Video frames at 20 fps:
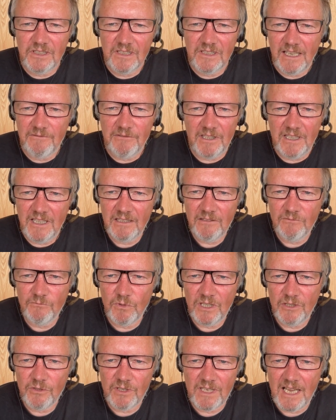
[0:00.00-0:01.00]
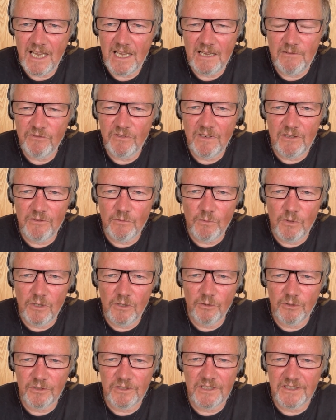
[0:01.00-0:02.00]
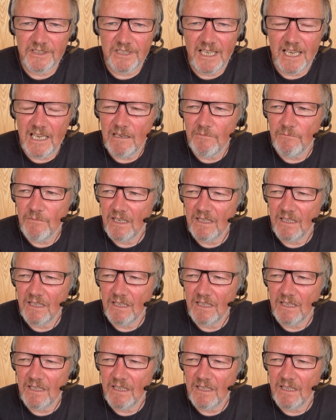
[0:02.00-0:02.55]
and everything where you came around the world looked the same,